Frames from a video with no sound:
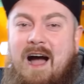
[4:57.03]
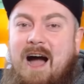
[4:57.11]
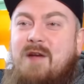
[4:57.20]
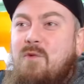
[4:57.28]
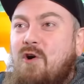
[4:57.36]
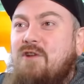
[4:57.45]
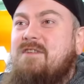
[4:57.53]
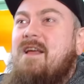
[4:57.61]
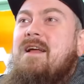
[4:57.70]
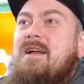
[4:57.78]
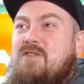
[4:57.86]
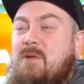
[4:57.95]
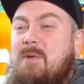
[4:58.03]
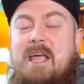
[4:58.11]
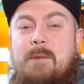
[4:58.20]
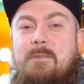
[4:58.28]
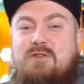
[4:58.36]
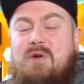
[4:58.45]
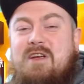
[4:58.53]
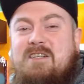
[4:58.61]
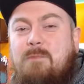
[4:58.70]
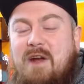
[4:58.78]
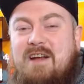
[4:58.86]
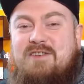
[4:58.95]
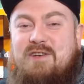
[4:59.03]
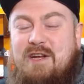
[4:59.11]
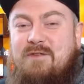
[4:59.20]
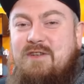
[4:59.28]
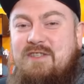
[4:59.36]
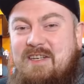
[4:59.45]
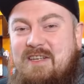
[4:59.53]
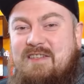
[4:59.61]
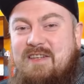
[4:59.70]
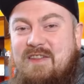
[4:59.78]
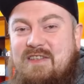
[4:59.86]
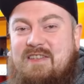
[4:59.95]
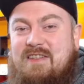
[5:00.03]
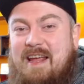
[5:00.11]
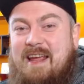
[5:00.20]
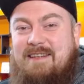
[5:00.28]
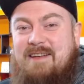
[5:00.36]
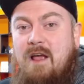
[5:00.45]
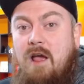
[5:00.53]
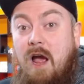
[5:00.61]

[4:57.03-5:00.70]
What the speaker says: I want to be able to express grievances to the state